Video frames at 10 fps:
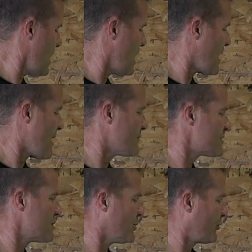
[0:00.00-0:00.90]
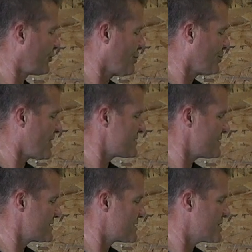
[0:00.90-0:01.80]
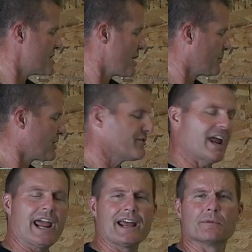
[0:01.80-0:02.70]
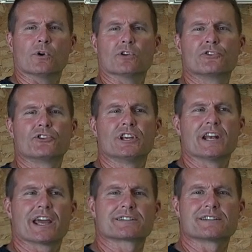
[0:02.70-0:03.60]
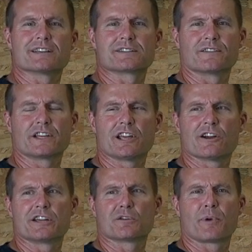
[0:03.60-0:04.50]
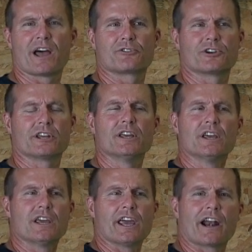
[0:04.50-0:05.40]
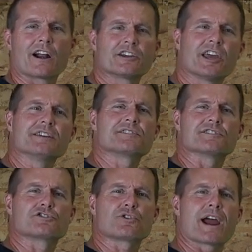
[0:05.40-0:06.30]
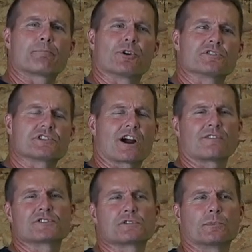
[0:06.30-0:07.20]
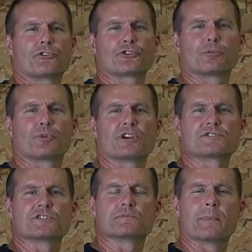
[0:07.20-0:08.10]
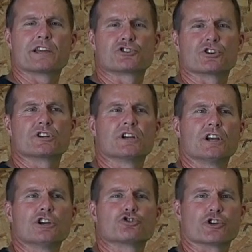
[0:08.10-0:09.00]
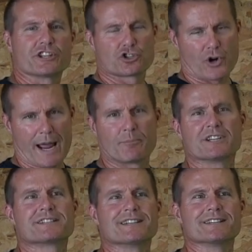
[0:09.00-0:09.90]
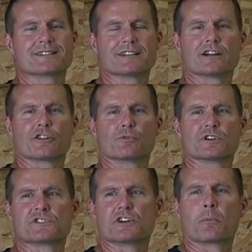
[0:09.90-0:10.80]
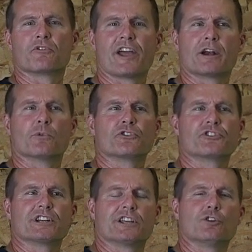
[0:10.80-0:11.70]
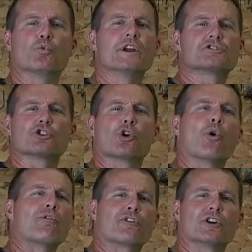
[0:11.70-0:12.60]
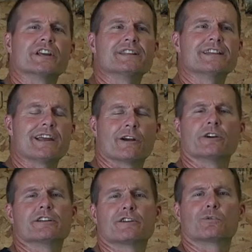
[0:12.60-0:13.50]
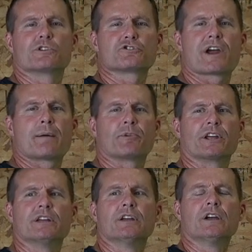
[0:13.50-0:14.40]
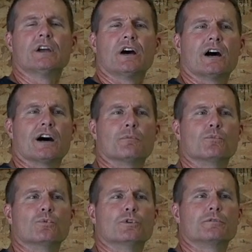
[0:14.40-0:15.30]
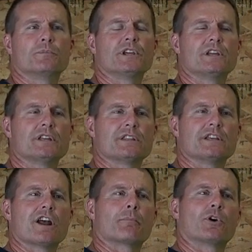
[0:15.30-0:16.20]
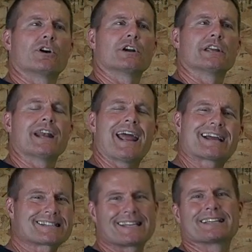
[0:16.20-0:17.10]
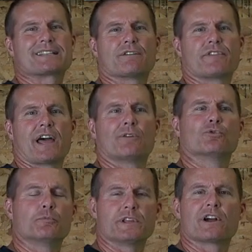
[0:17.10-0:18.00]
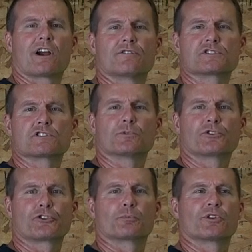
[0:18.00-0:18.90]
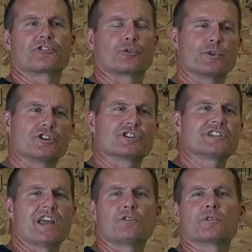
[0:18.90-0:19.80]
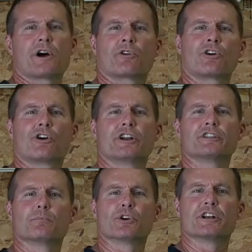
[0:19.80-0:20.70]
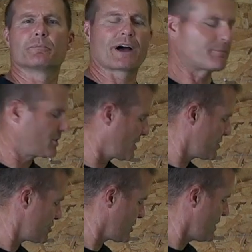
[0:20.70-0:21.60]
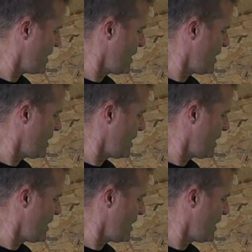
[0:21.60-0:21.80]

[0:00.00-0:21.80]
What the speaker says: Harvestable surplus is the number of animals in excess of the carrying capacity. In our case as trappers, the harvestable surplus is measured during the trapping season. In other words, the number of animals that can winter over in the area that we're trapping would be the number in excess of that would be the harvestable surplus that we could take without hurting the breeding population.